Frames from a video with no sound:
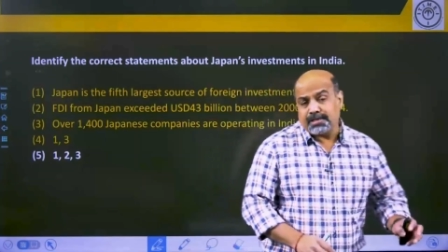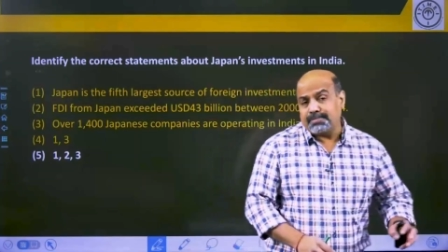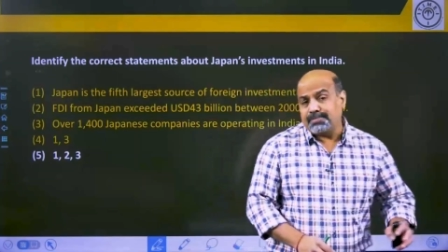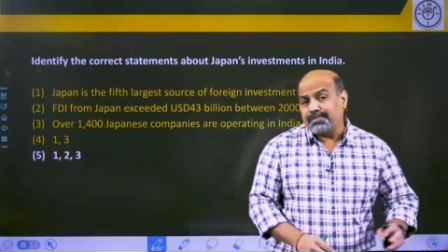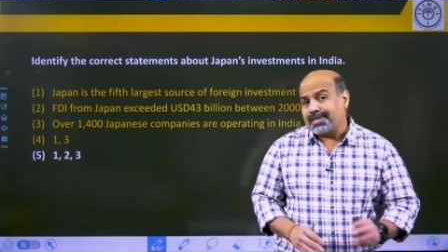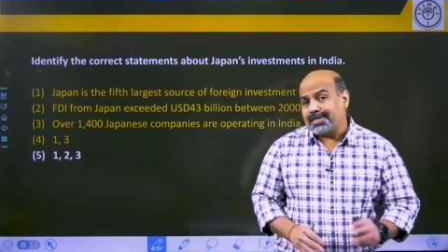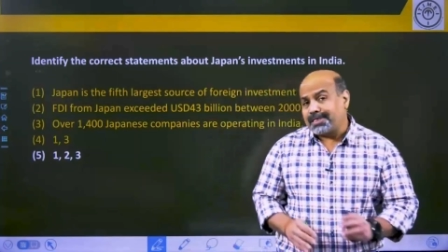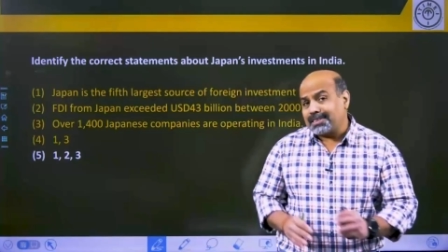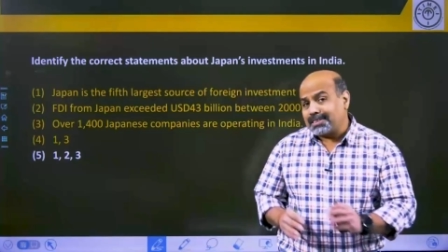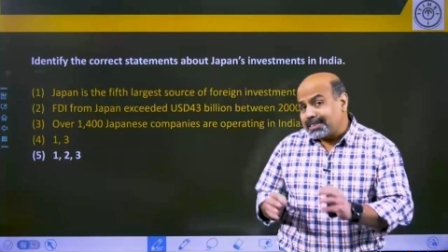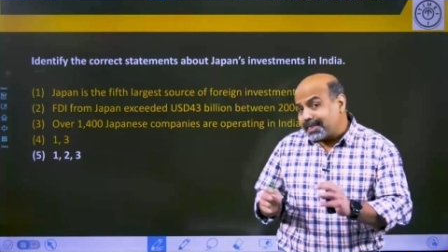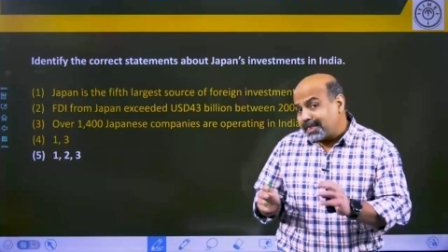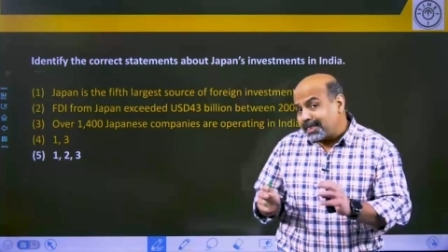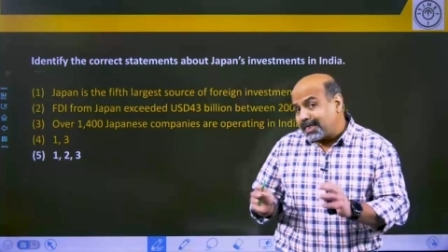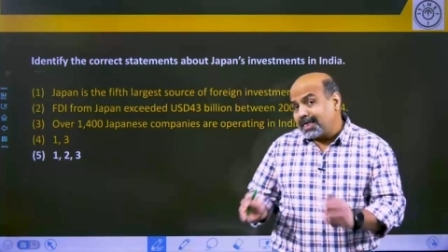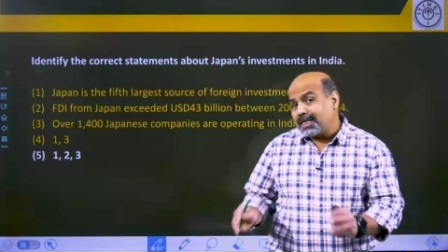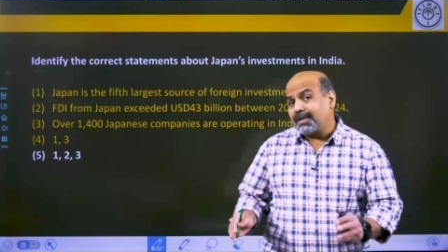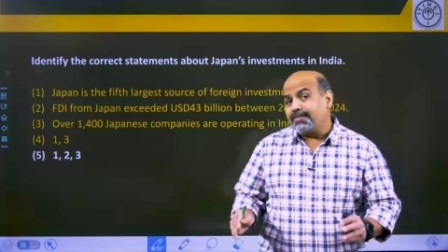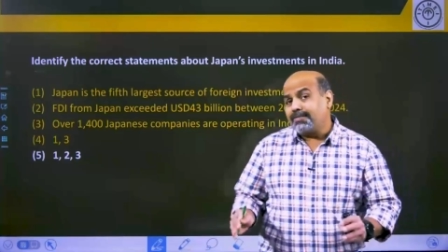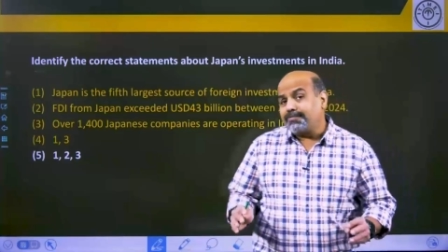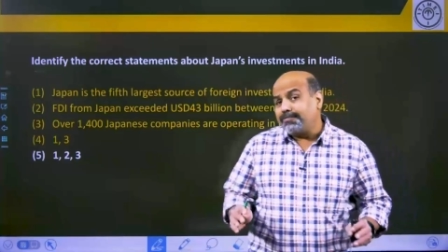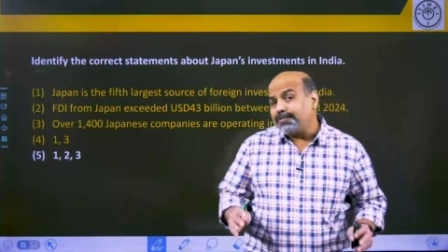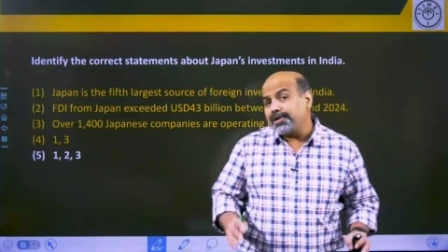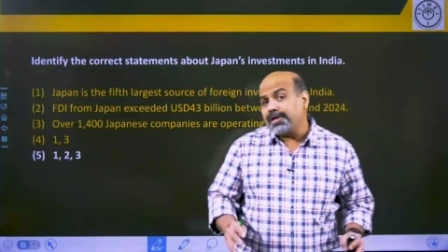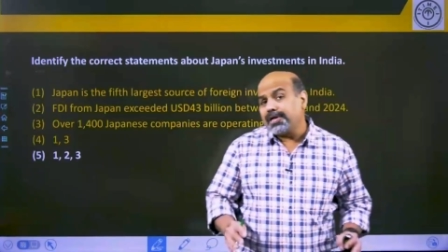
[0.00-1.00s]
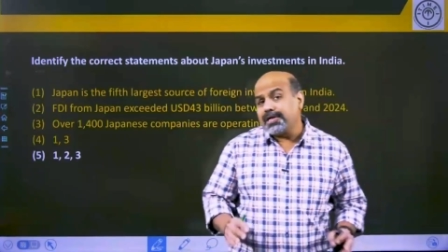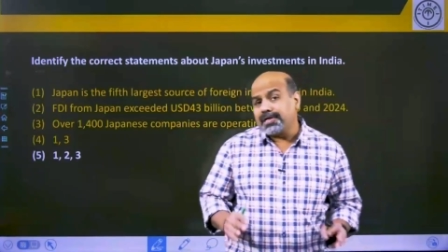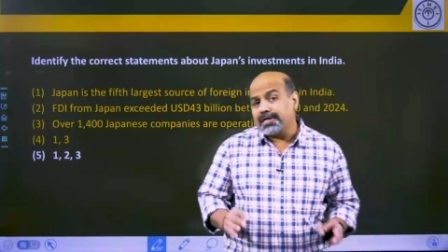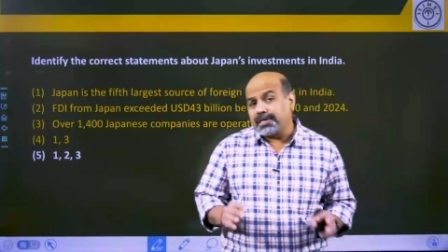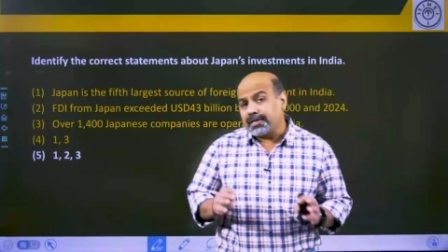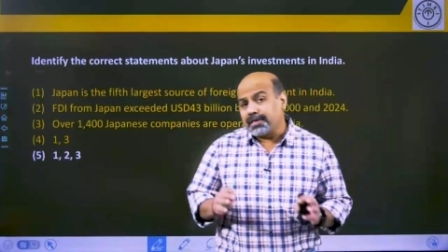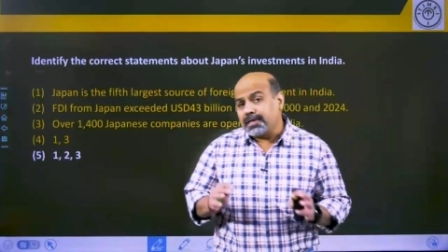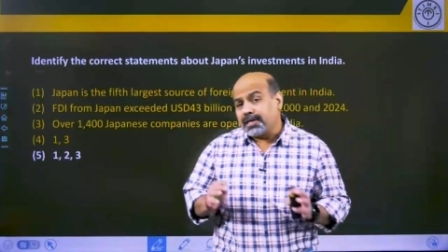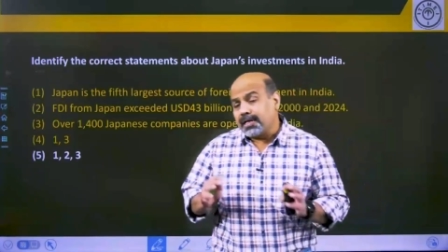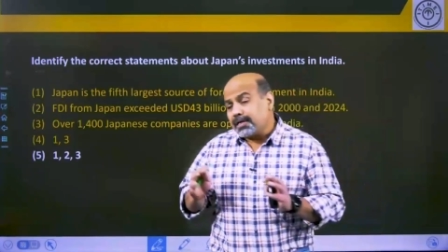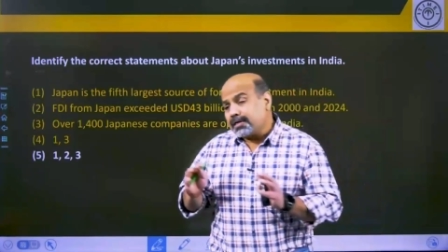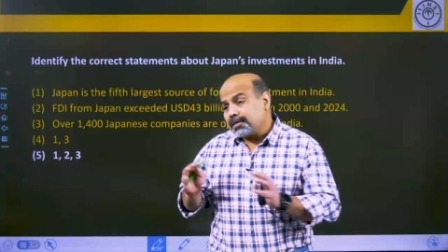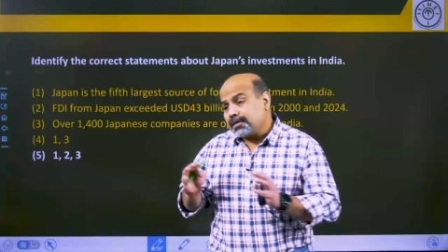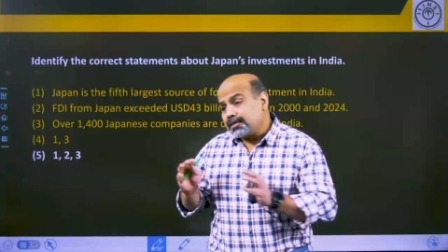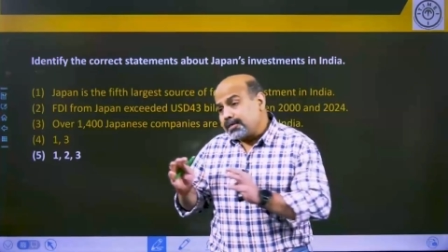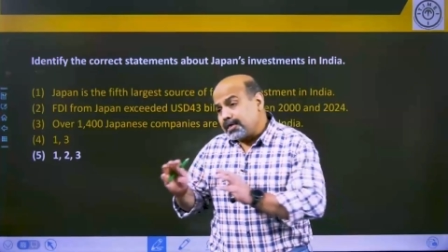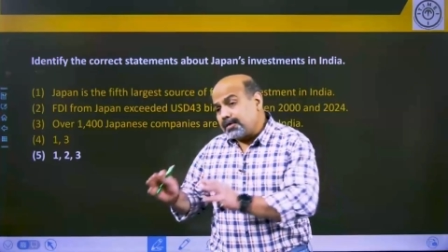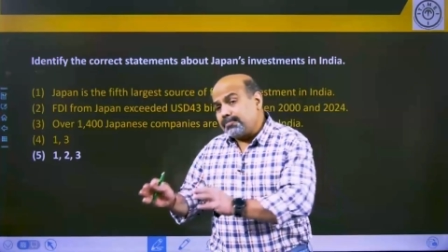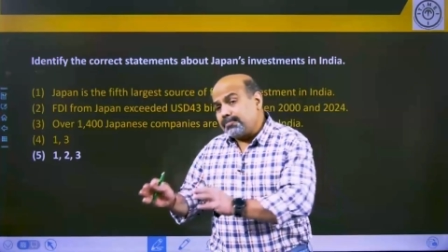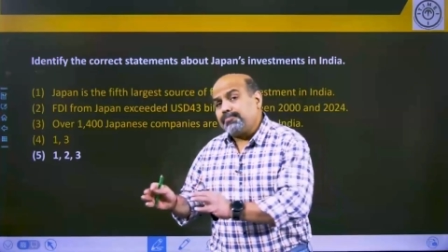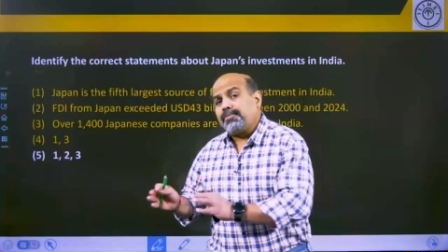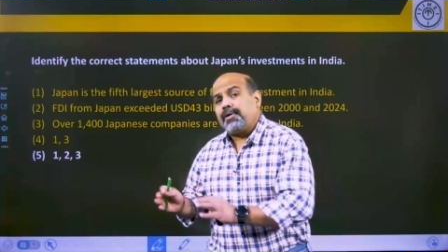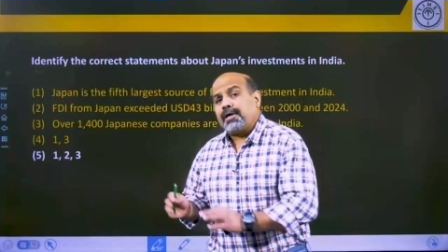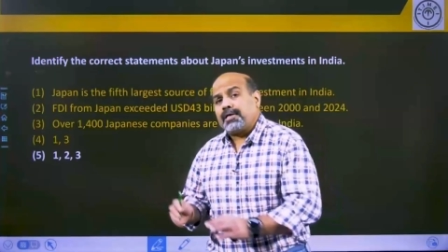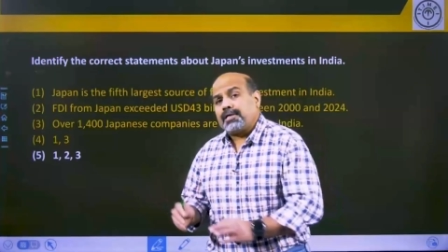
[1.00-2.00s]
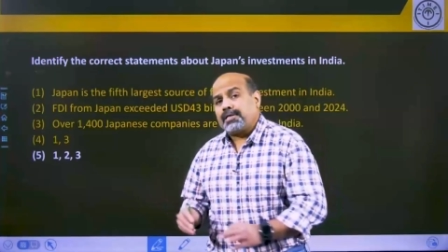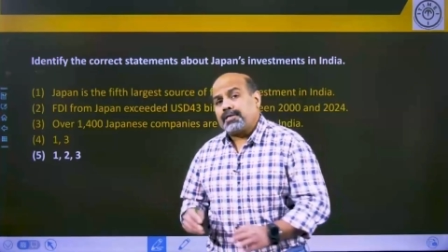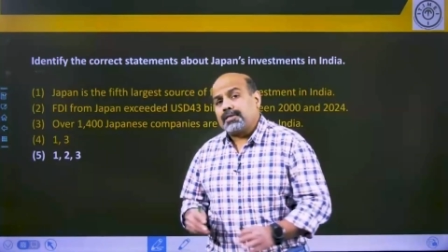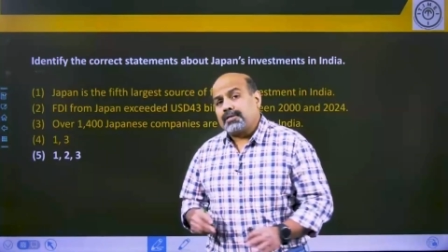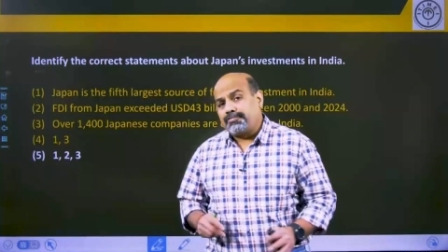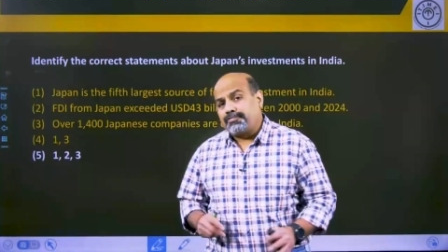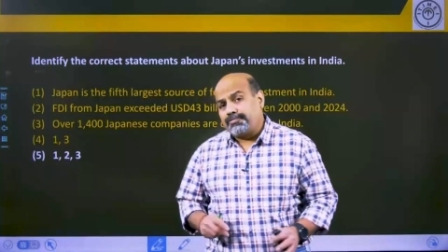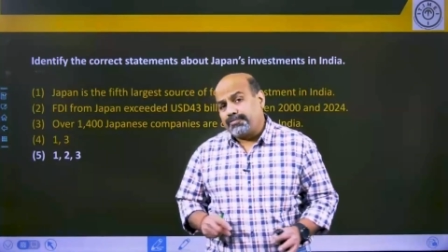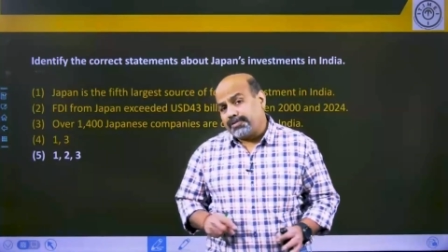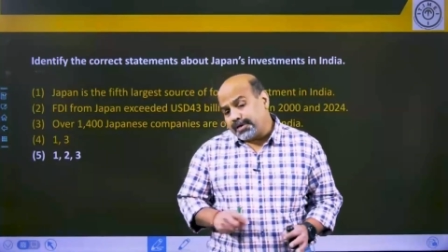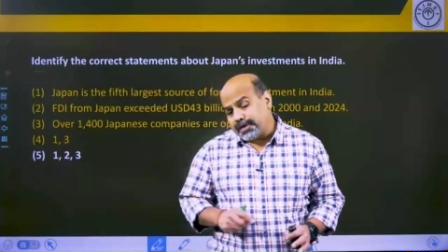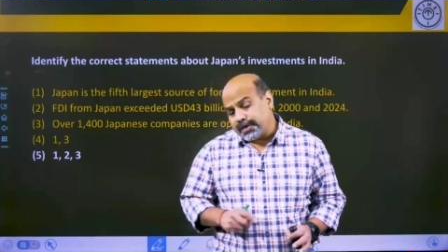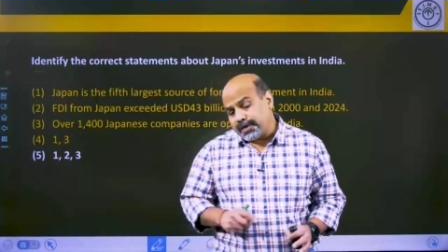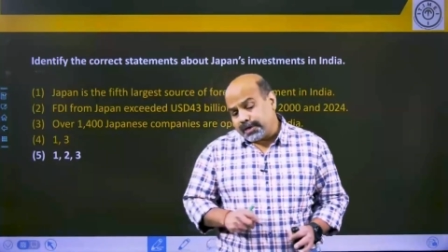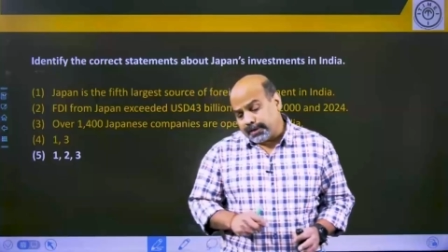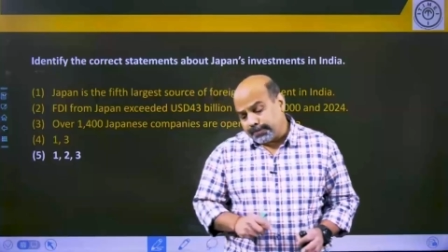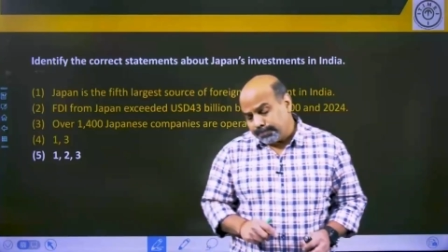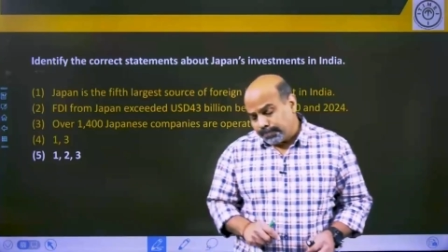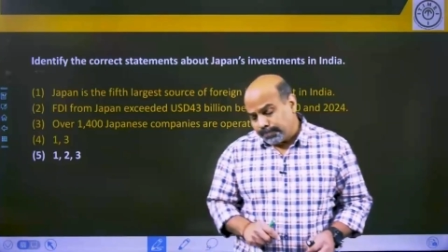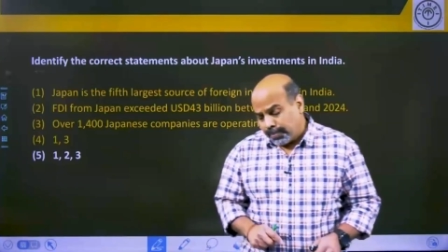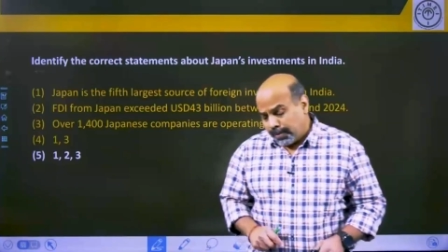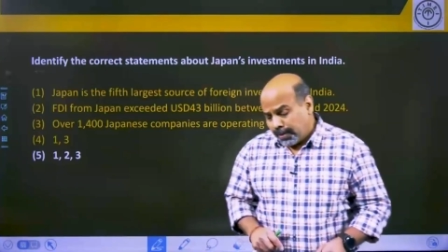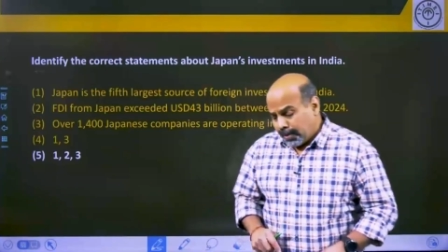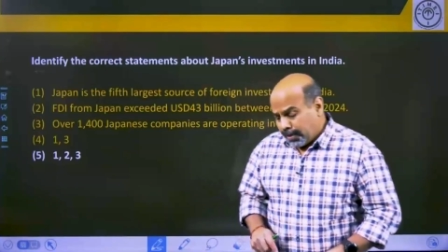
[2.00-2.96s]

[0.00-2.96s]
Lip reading: been a significant trade partner of India.